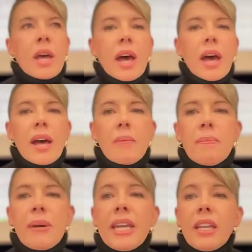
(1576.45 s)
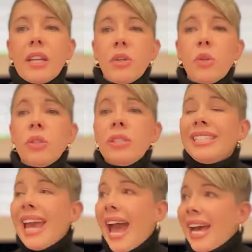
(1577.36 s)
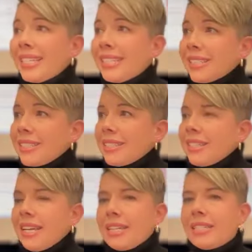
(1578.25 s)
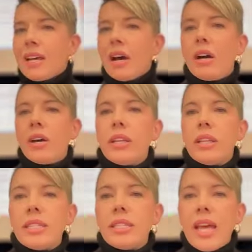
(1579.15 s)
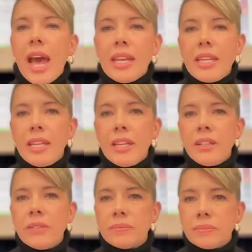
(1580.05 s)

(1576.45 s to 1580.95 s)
But Google Tasks is on the side here.